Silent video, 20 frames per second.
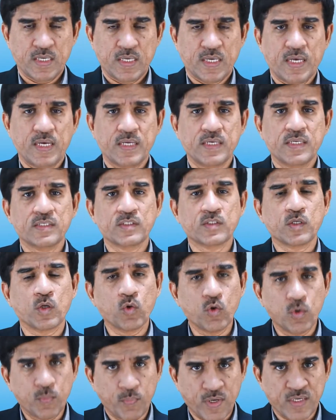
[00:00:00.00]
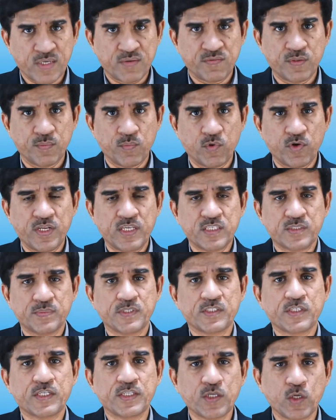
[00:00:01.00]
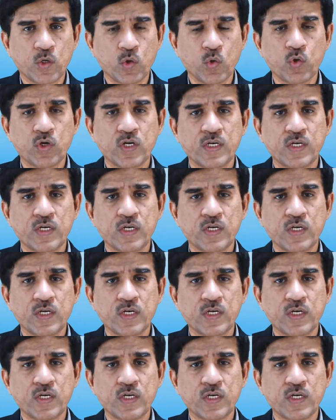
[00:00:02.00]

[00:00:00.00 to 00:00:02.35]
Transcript: and his lower part of the body, especially the lower